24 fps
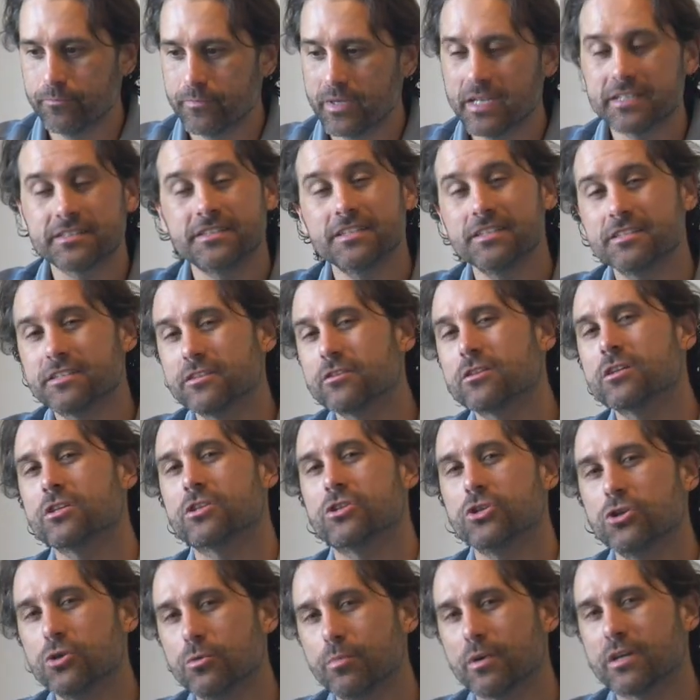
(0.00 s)
It's easier to
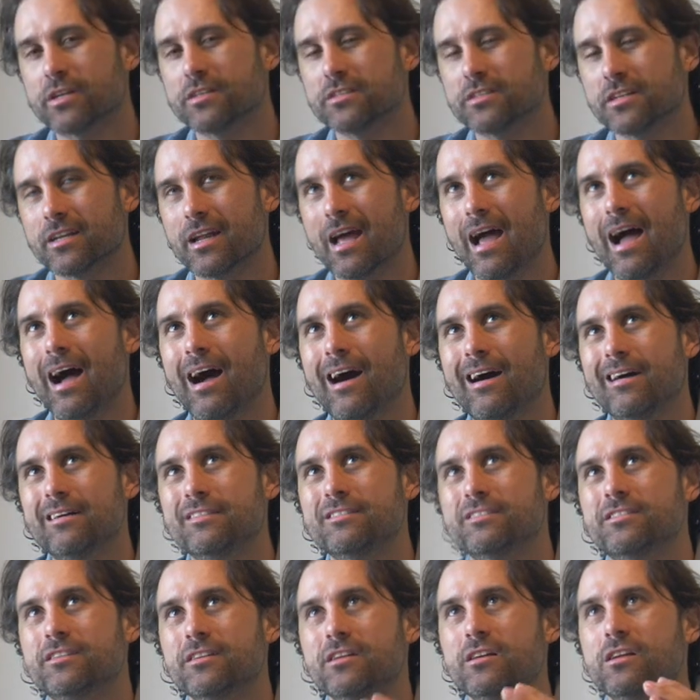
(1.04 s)
do because it
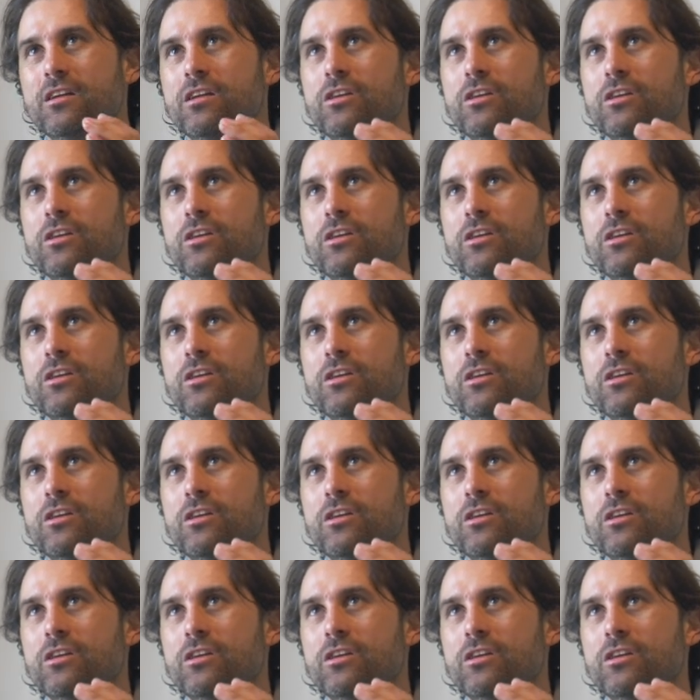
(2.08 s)
has